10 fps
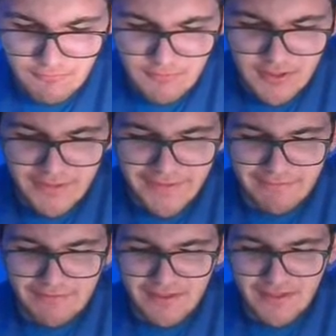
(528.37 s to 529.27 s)
really,
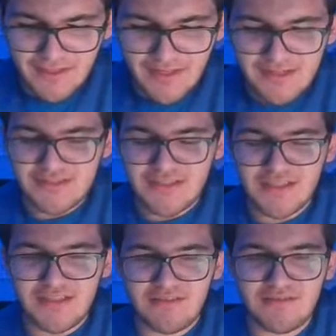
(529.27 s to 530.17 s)
really does need
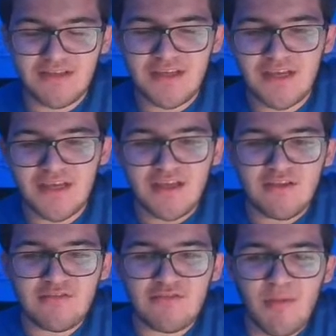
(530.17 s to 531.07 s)
to
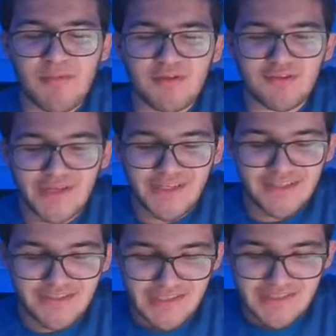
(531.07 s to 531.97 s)
stop being so
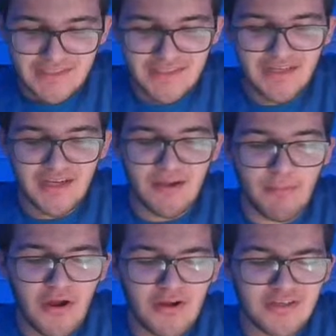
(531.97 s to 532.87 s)
inconsistent,
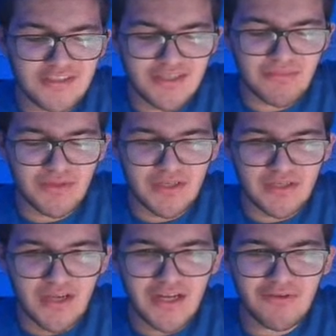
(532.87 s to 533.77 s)
Marcus
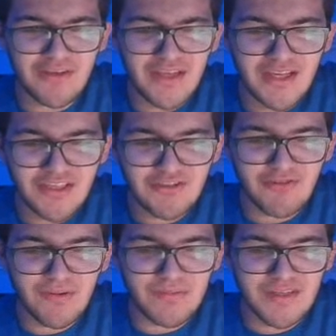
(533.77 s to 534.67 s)
Semien. I know he had 2
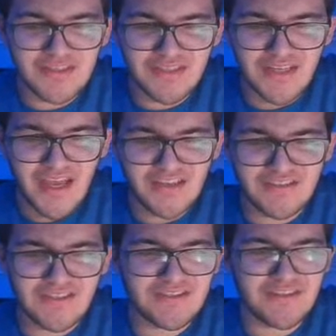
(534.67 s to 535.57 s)
home runs in
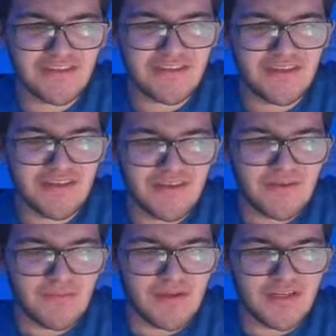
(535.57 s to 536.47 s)
Texas,
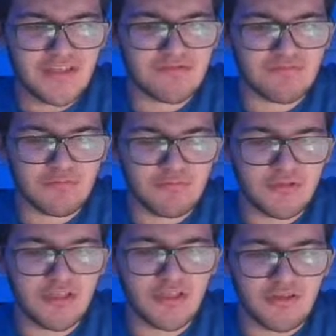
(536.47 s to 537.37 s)
but he's
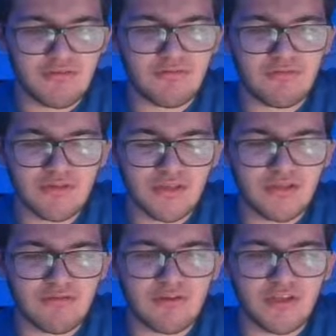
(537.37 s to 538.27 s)
really,
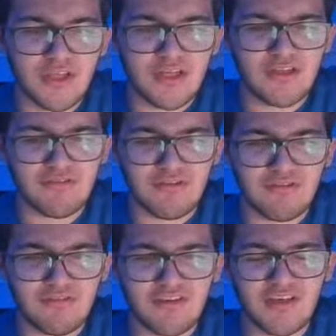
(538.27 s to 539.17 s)
really, really
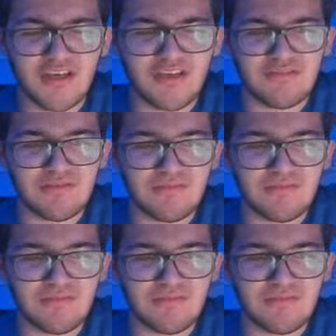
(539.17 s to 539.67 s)
inconsistent, guys.